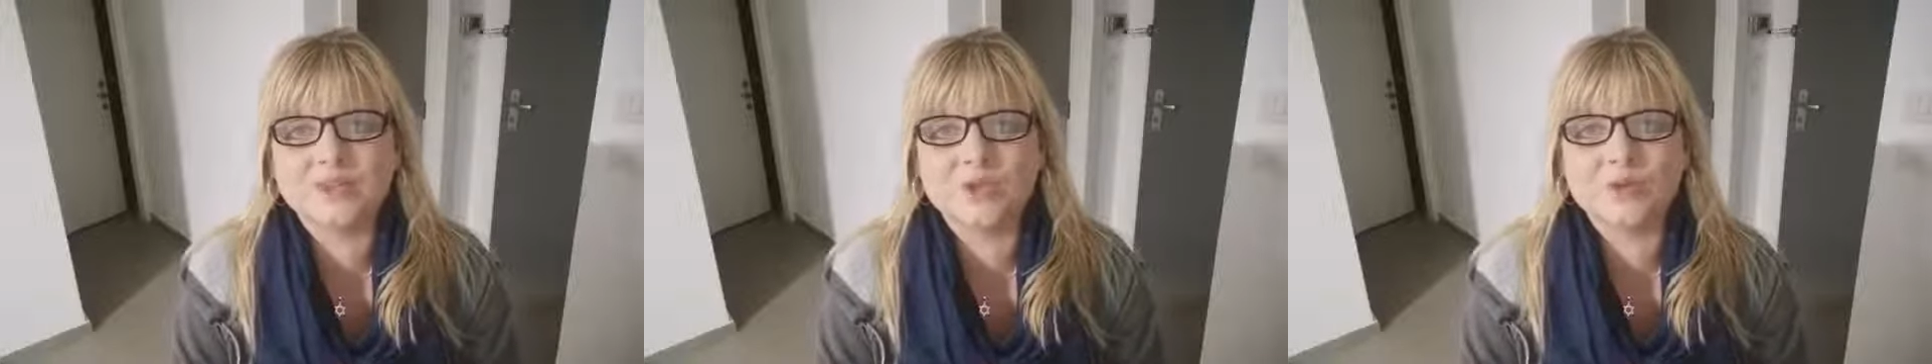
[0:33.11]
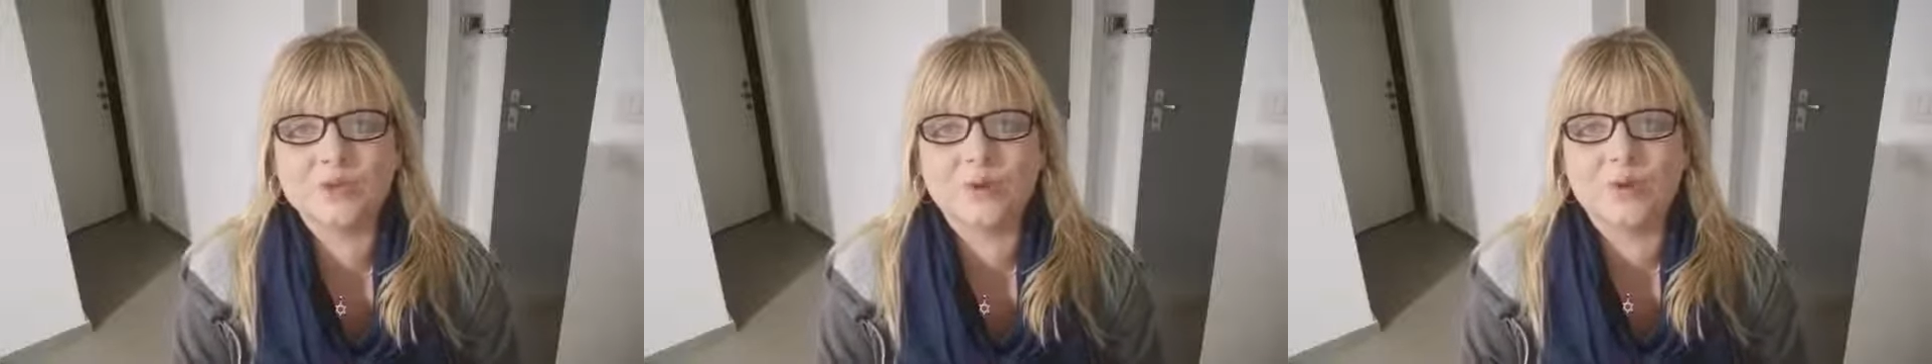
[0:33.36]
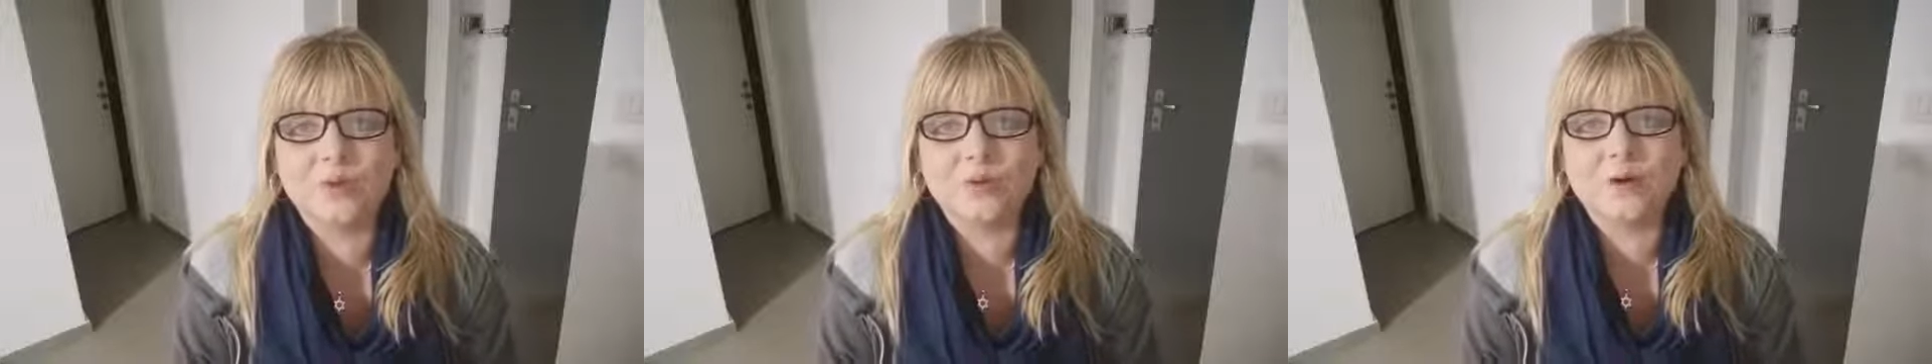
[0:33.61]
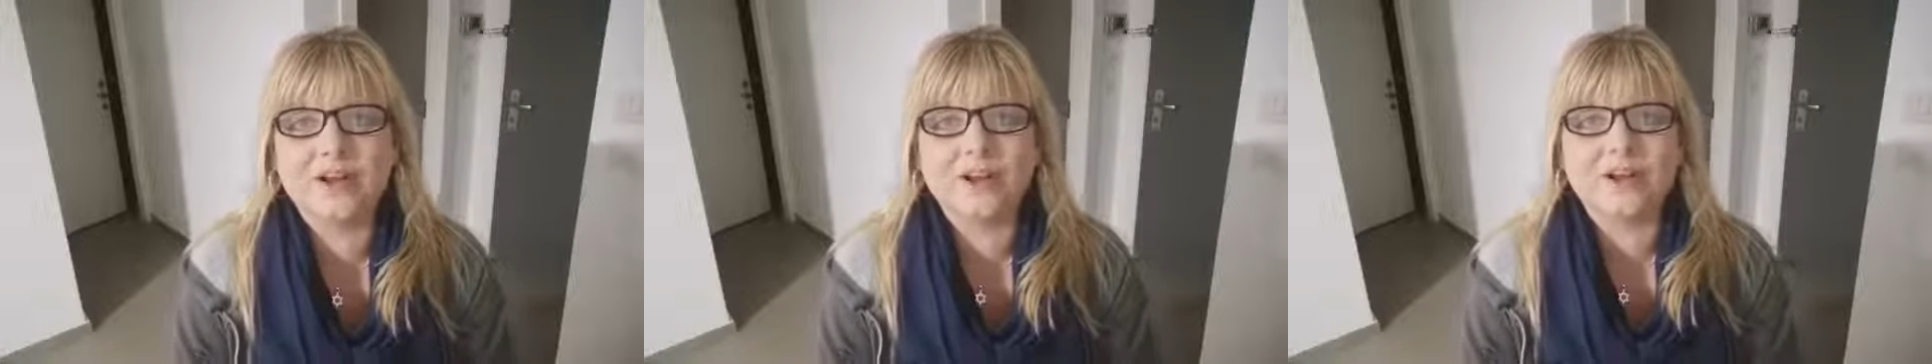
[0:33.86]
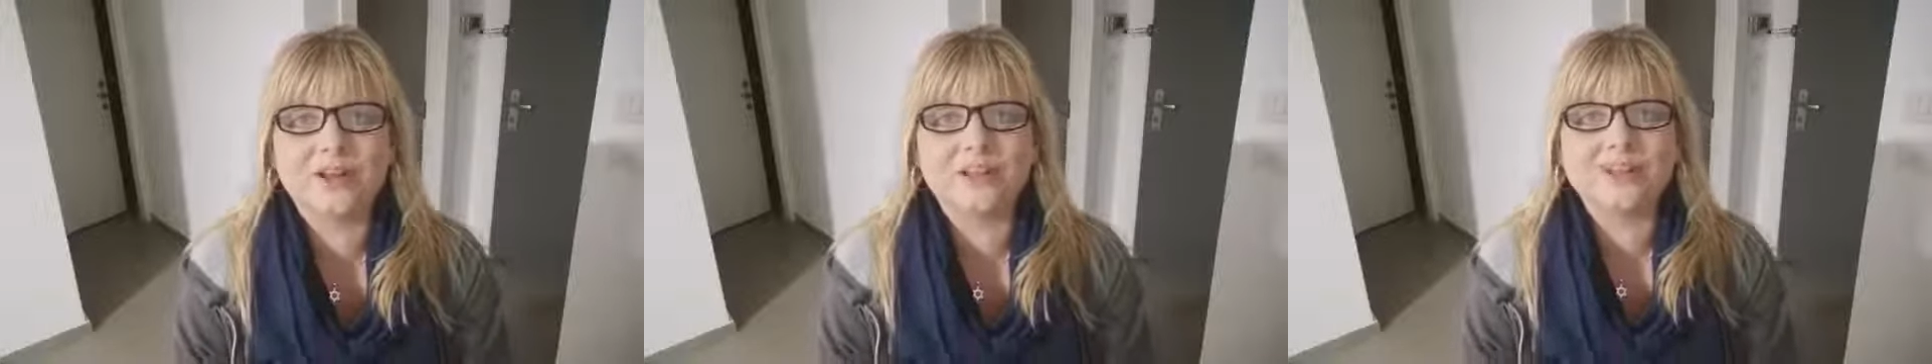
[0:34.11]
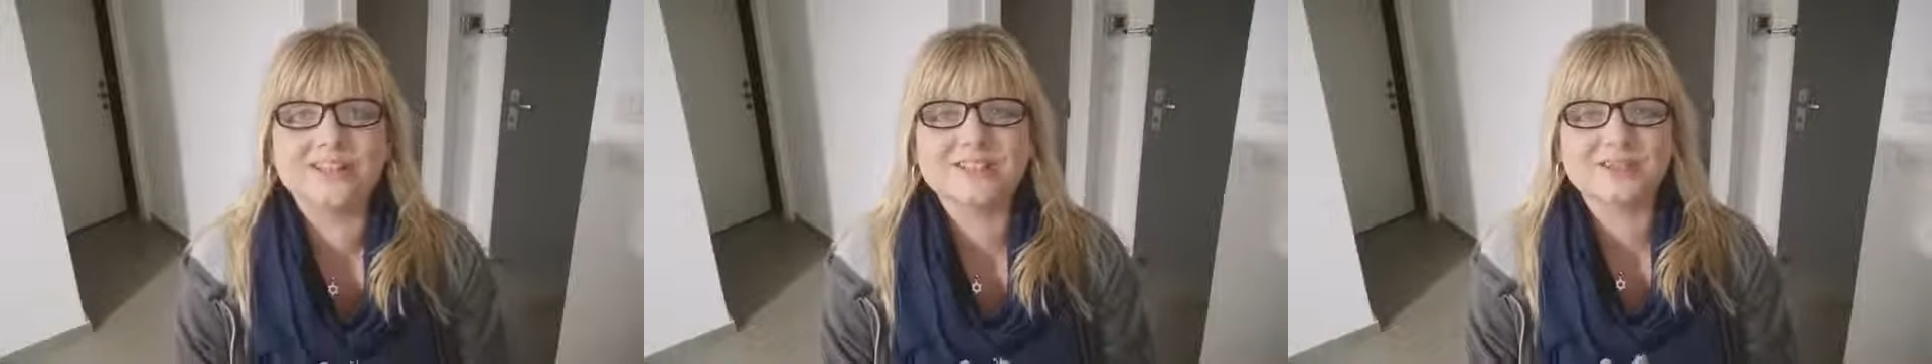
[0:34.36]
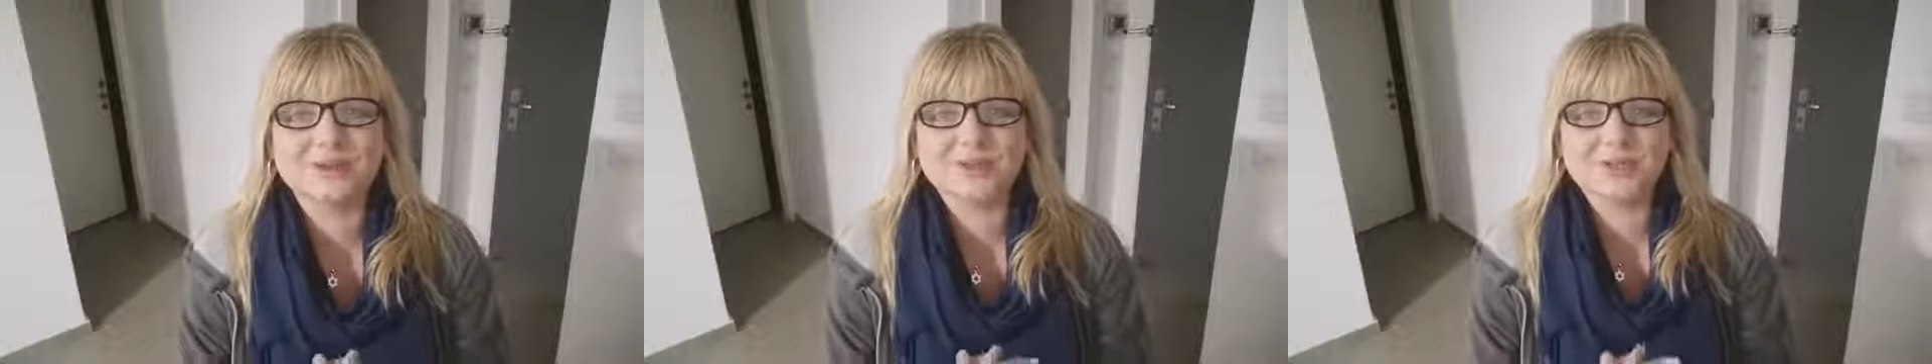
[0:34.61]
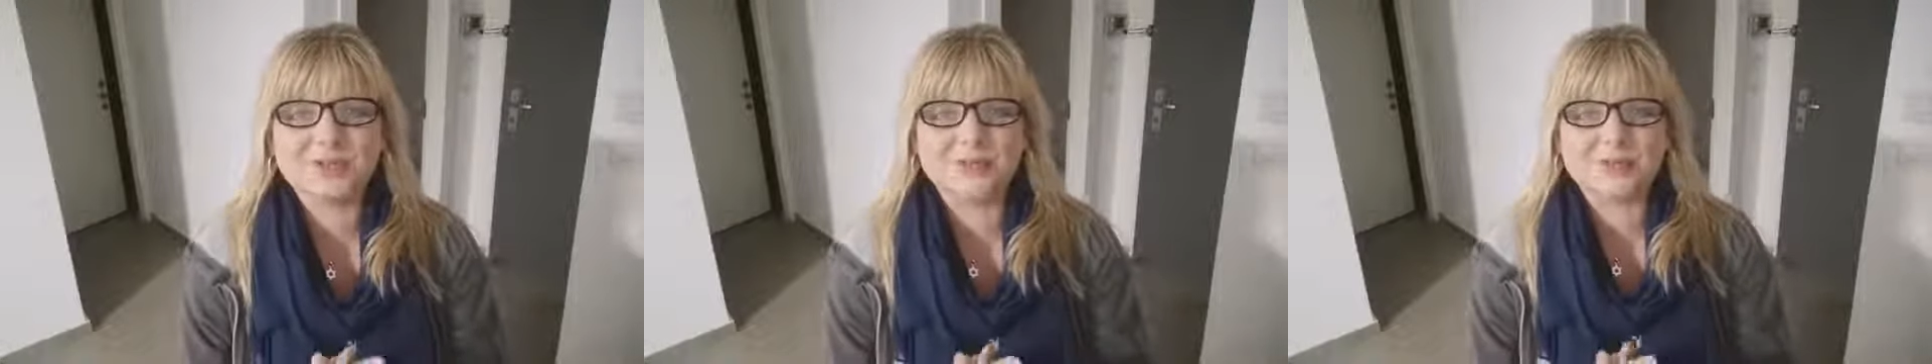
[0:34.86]
to all my other
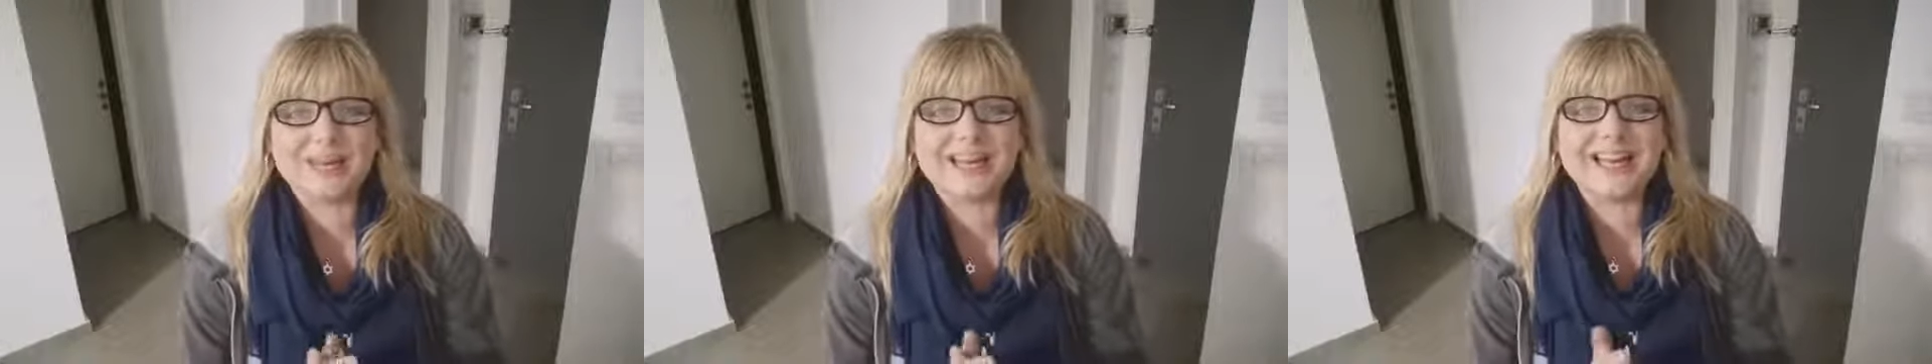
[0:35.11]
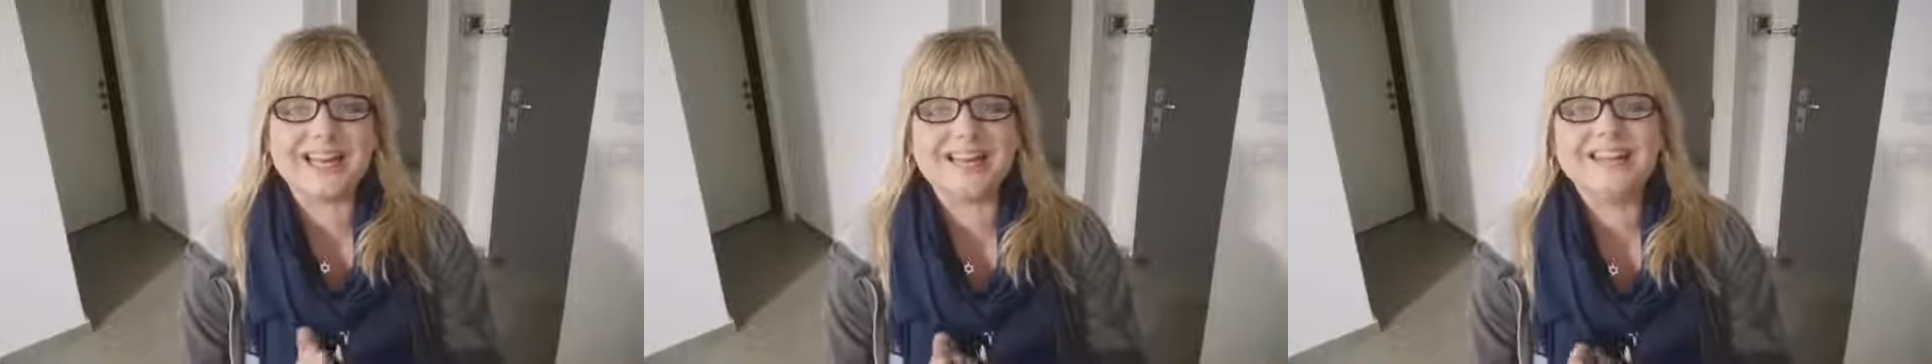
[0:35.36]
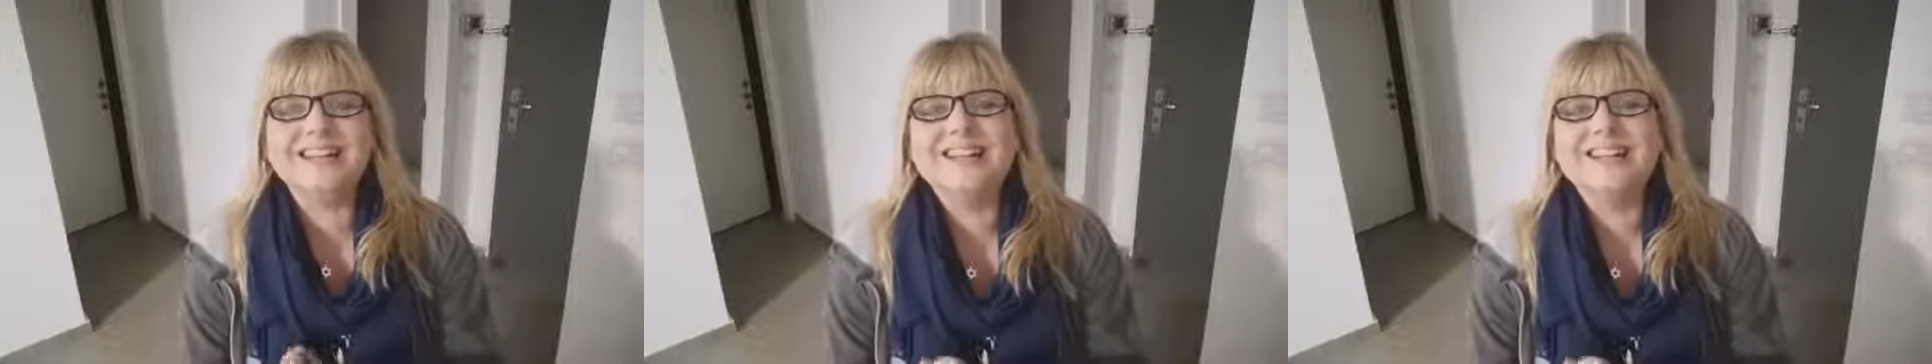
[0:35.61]
social media.